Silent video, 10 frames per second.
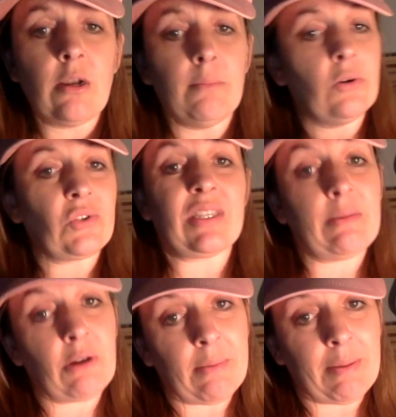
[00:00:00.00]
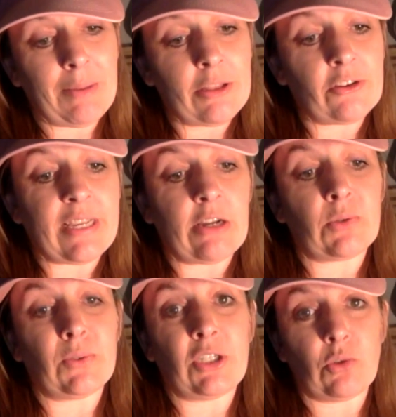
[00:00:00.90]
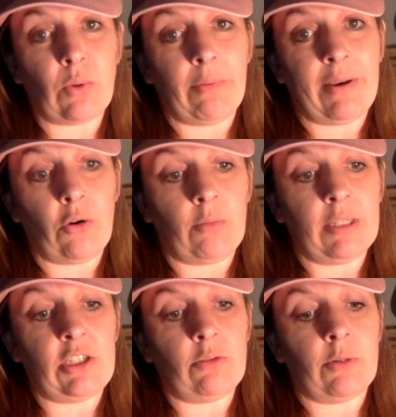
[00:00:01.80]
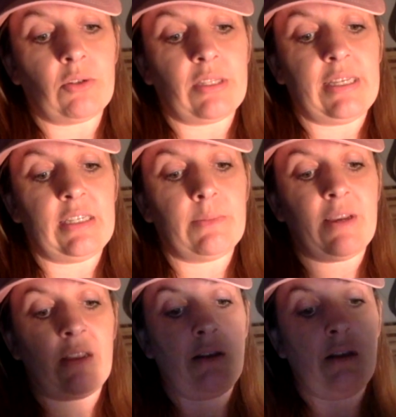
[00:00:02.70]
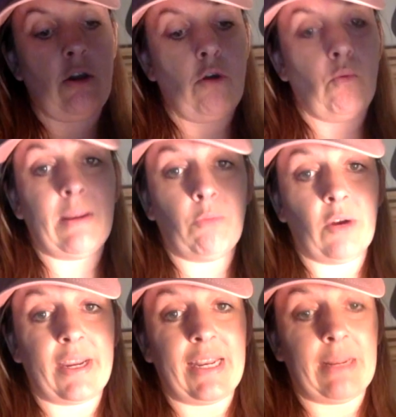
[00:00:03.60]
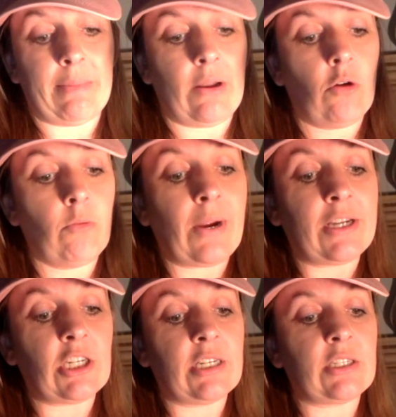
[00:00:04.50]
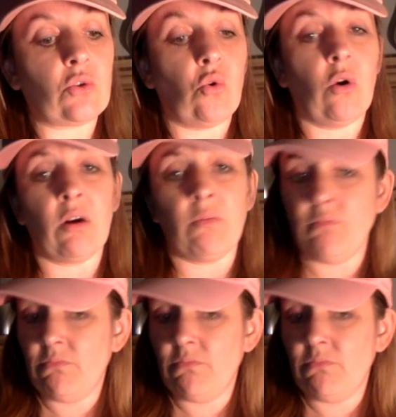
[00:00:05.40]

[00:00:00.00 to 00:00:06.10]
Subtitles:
Most of them are at my mother's house, which is where we normally do most of these, but when I'm working on my own projects or